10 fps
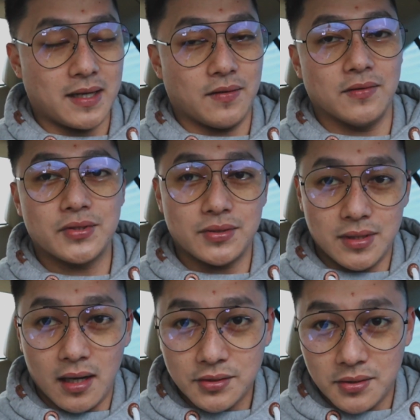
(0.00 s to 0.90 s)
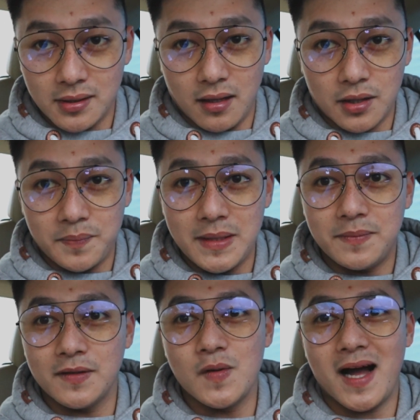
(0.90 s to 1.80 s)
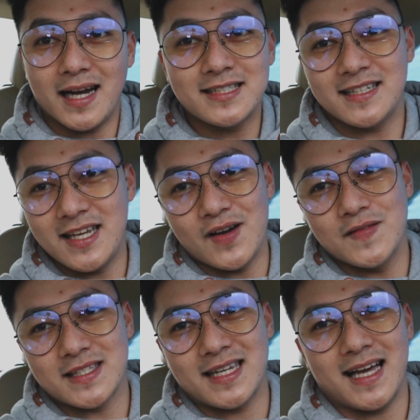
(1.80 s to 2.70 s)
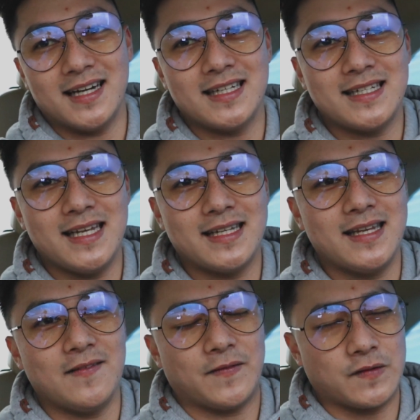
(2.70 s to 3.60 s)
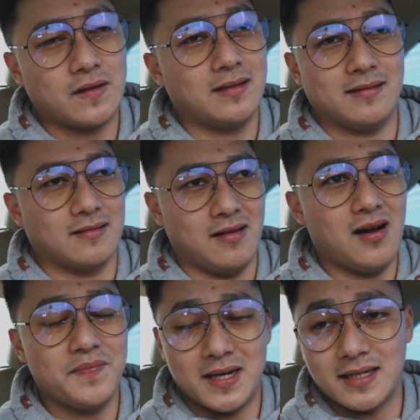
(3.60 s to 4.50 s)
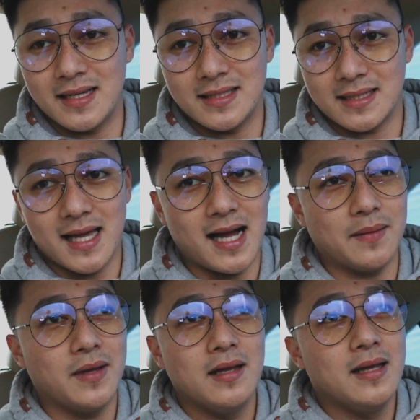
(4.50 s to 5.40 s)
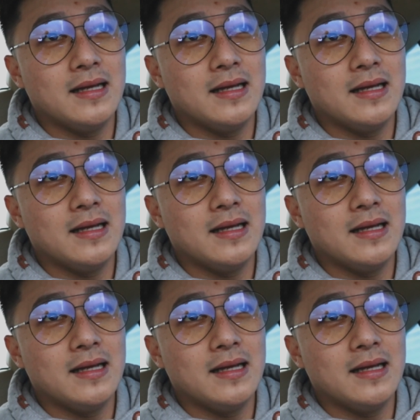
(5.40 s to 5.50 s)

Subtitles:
but I also talked to a lot of people who actually owns an Audi TT for long periods of time.